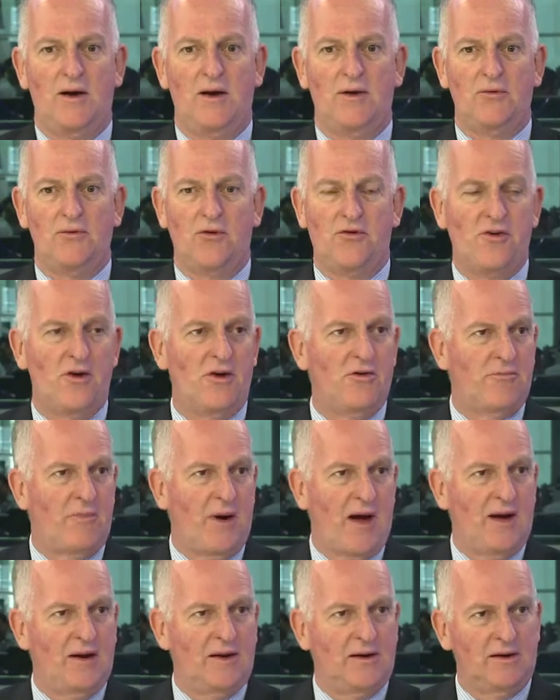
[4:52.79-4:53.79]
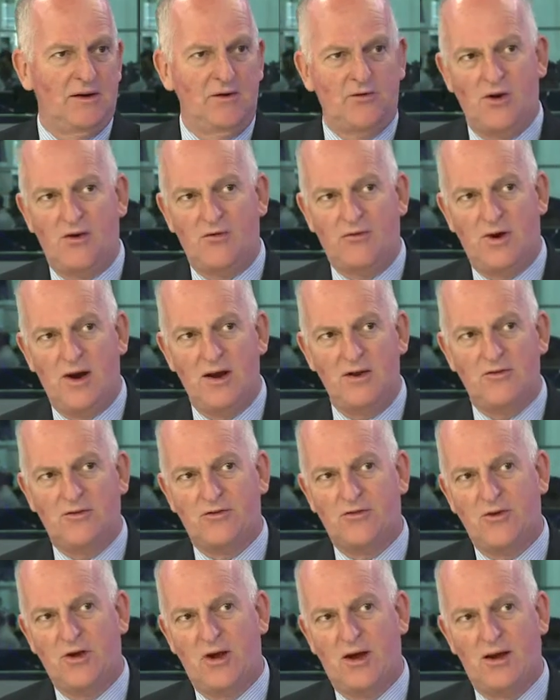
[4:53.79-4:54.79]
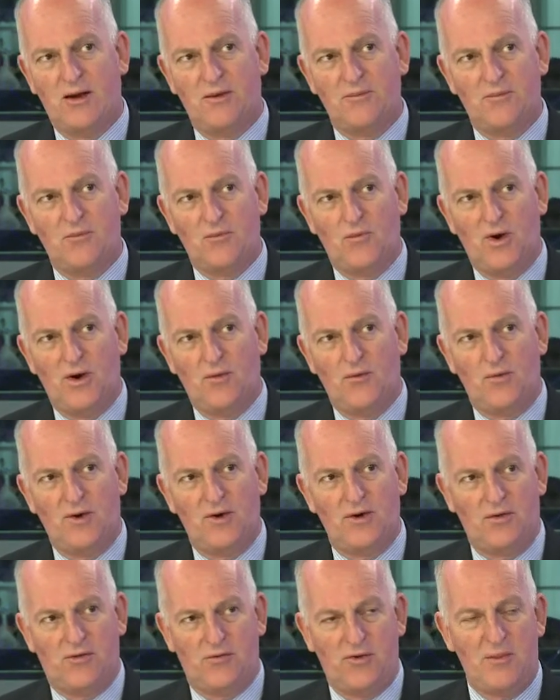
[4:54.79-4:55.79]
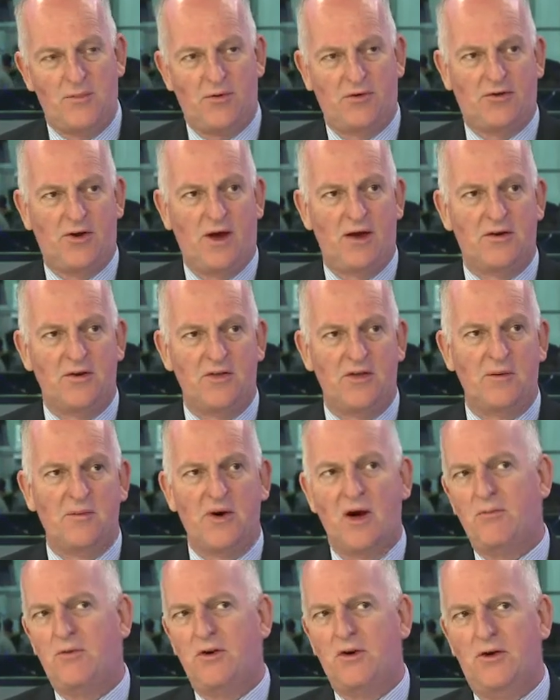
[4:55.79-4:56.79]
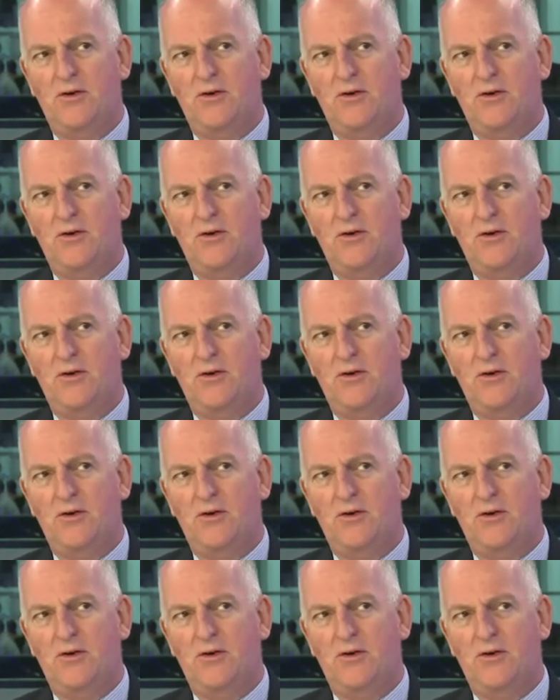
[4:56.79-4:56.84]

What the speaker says: Reserve Bank interest rates, we're at 3% at the moment.